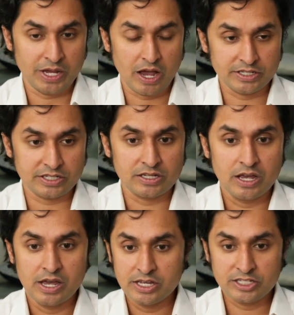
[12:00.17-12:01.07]
us,
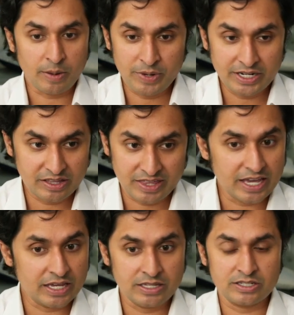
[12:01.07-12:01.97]
subbing to
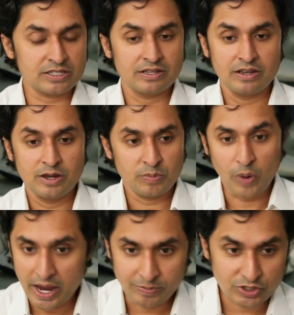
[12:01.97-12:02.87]
things,
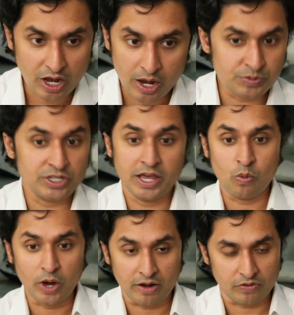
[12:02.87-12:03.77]
Prime subs, like
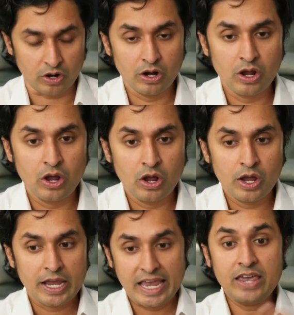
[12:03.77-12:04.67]
whatever,
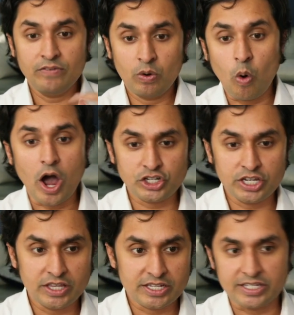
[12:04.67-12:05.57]
even watching
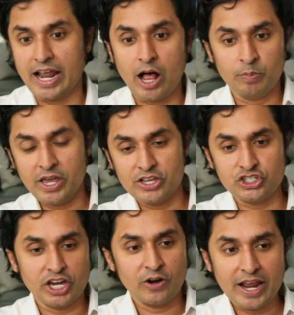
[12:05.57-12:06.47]
this and helping us
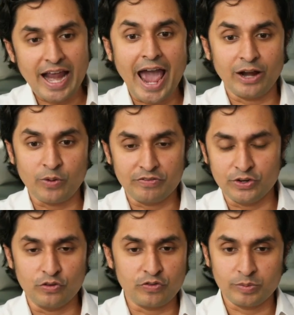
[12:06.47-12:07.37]
generate ad
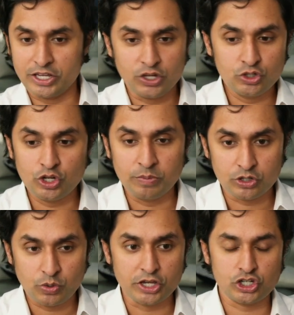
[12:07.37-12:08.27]
revenue from like YouTube and
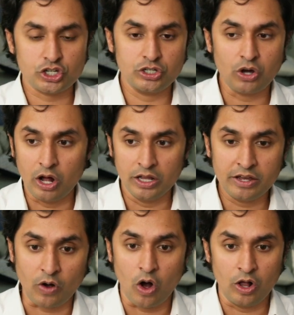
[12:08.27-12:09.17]
Twitch, y'all have
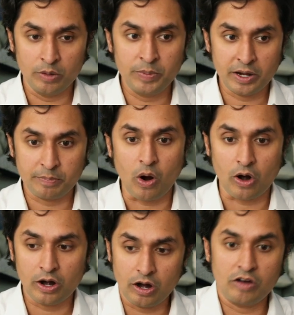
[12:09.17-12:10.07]
all been a
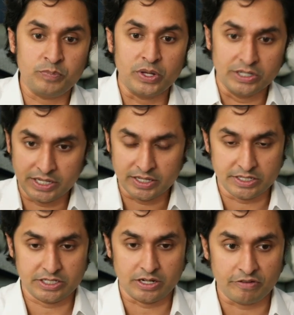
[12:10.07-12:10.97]
part of building this
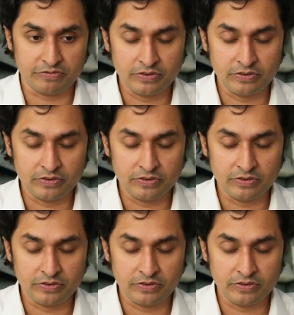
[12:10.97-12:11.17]
stuff.